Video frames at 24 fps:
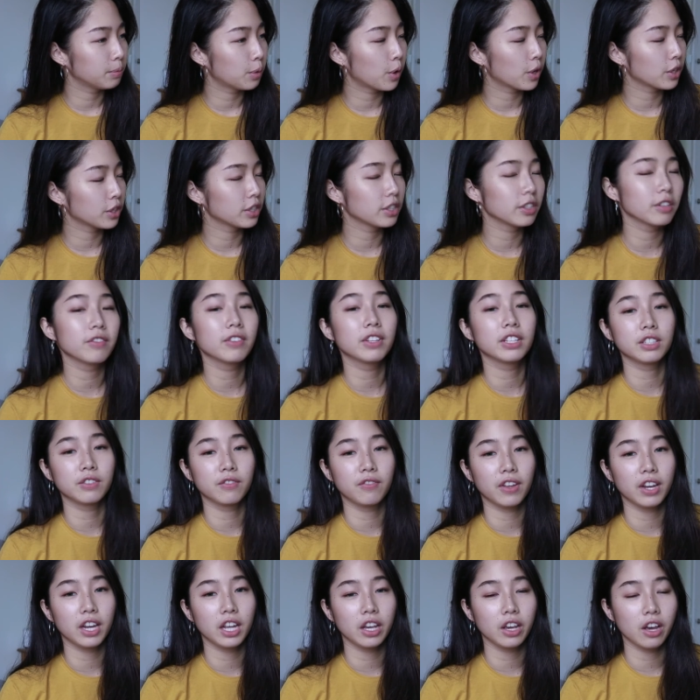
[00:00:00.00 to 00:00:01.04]
portion of this
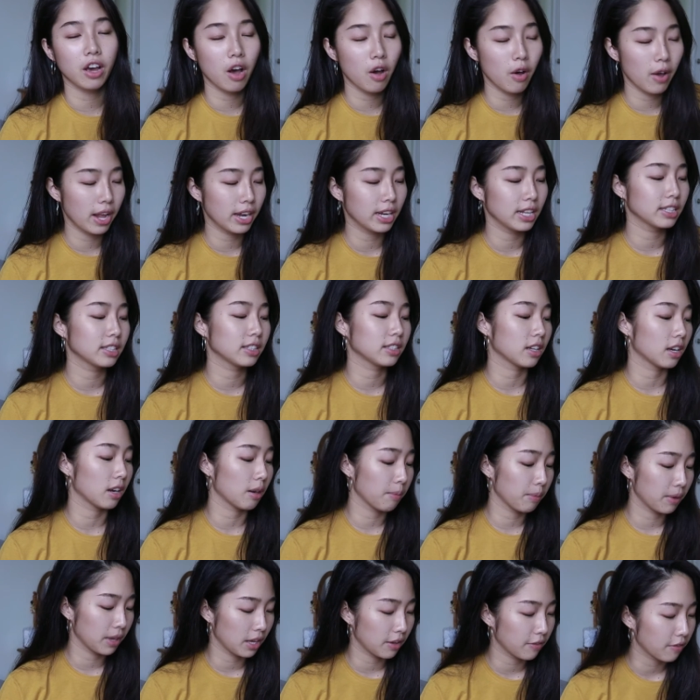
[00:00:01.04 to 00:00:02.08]
video and it's
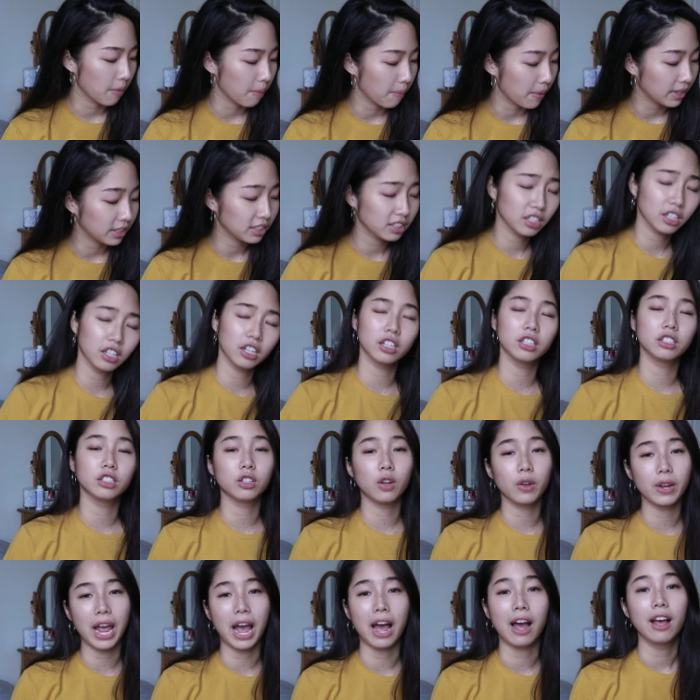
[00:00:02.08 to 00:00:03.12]
gonna be even messier
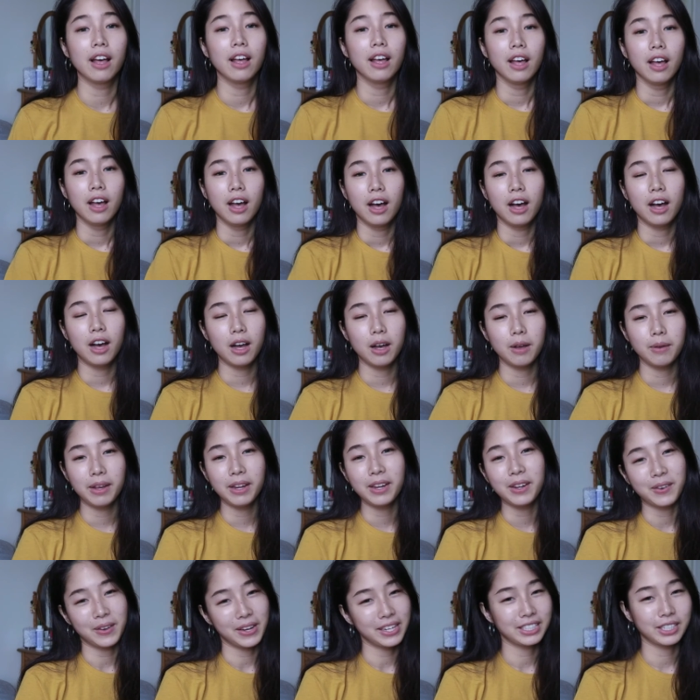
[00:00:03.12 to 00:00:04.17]
so yeah uh,
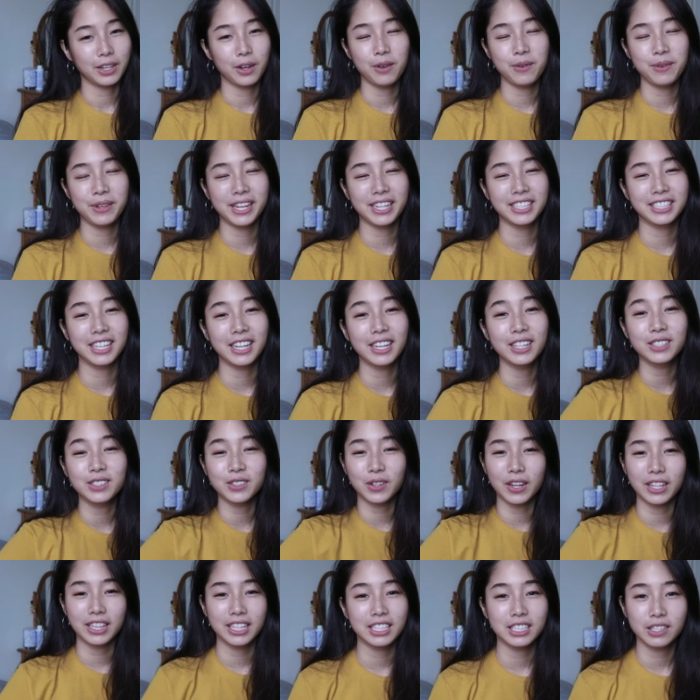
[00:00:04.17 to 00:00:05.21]
anyways i hope you guys
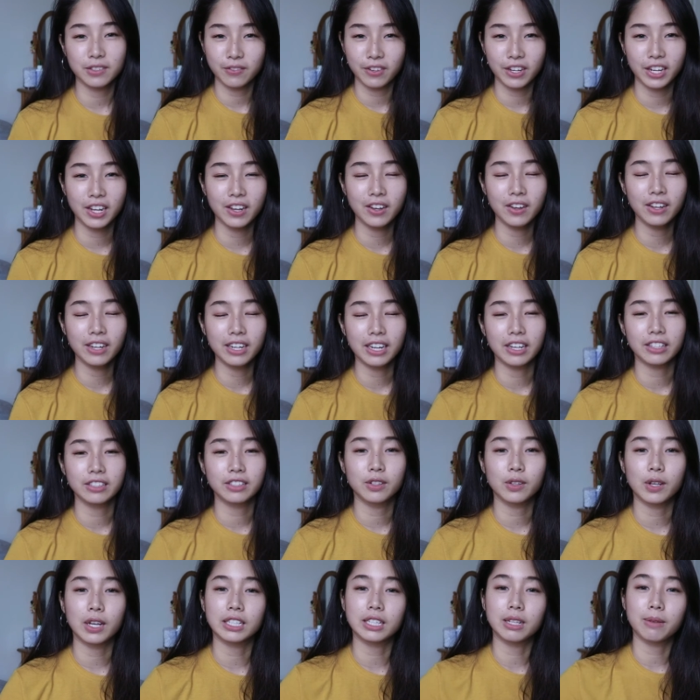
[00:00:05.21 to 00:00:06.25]
enjoyed this video and i'll
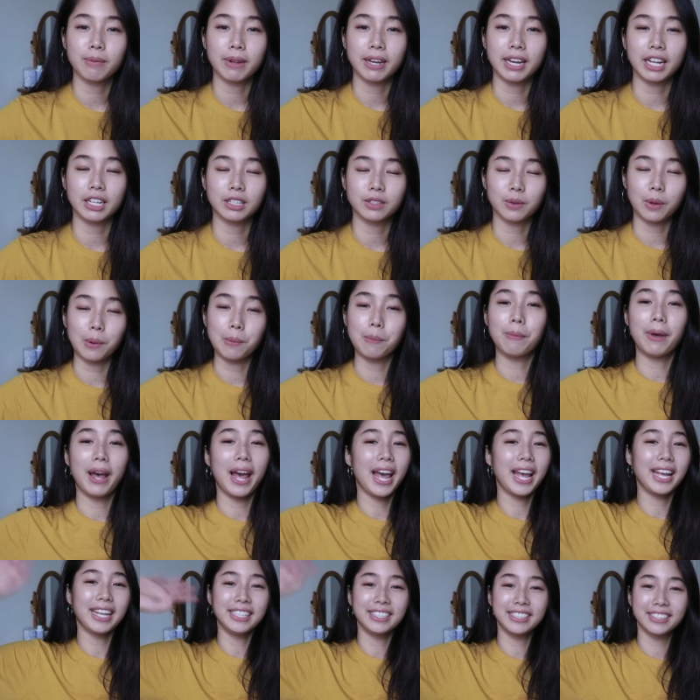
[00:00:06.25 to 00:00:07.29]
see you guys in my next one
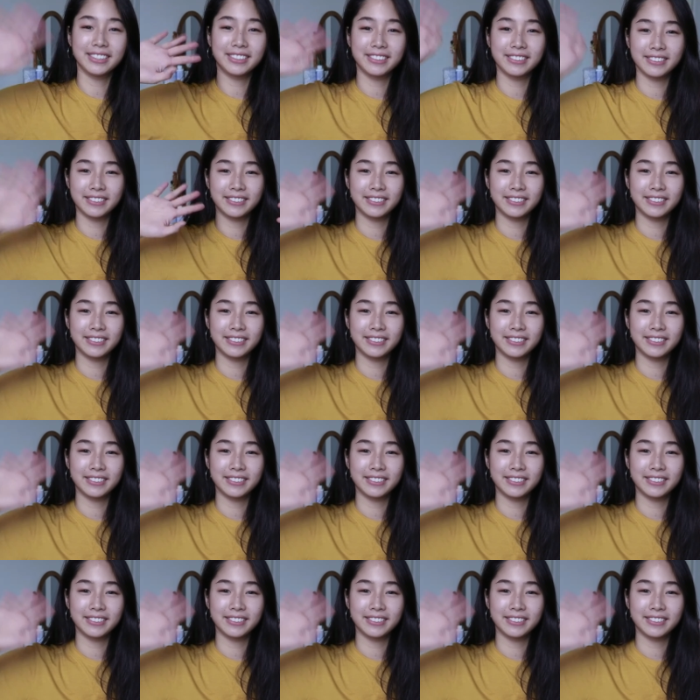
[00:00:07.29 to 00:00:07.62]
bye